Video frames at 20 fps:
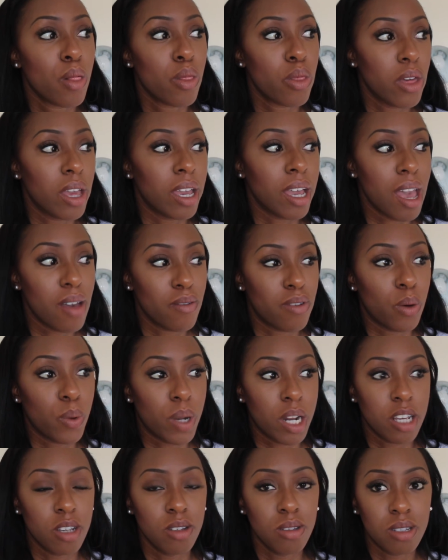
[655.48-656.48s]
thing ever
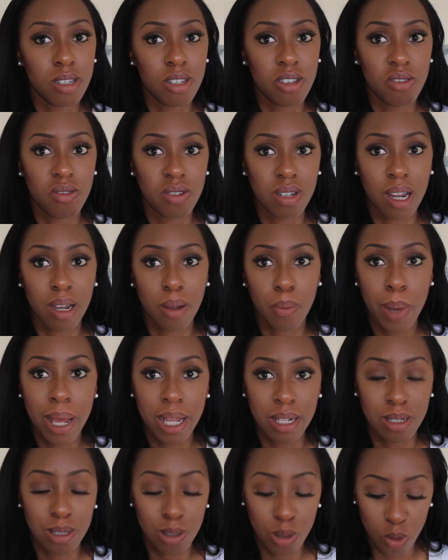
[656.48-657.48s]
when I used to use like
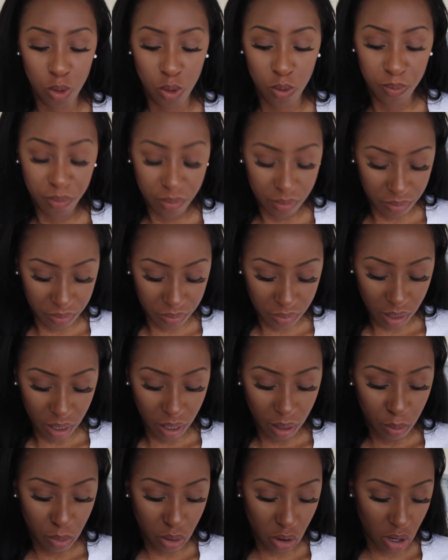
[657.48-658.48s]
pencil
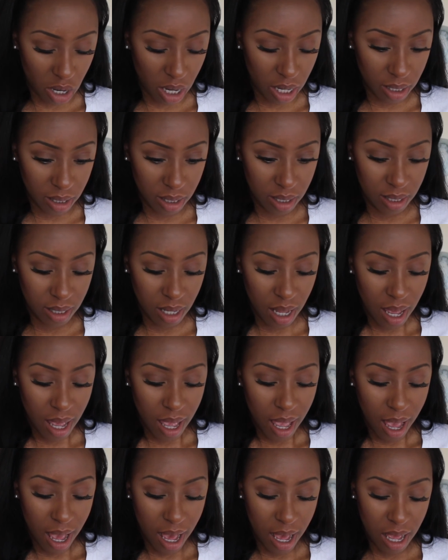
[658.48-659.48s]
products.
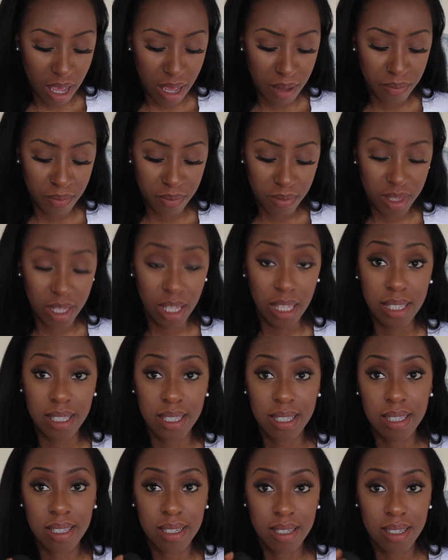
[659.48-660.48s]
This